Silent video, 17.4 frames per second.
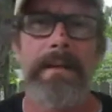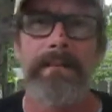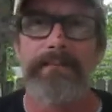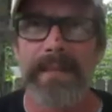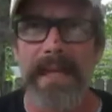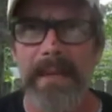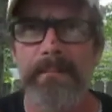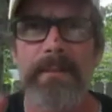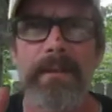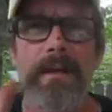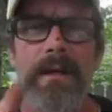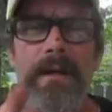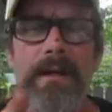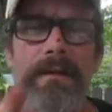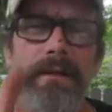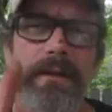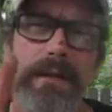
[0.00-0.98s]
They
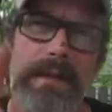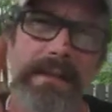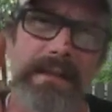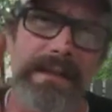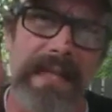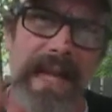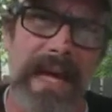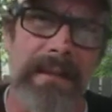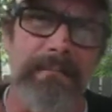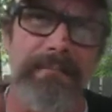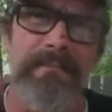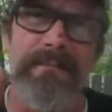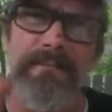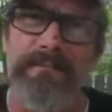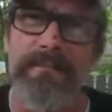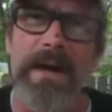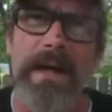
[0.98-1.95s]
belong to the same
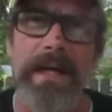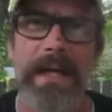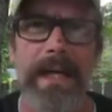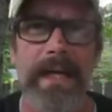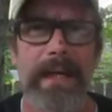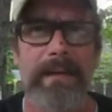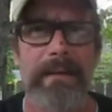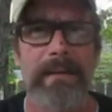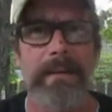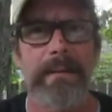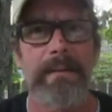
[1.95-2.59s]
fucking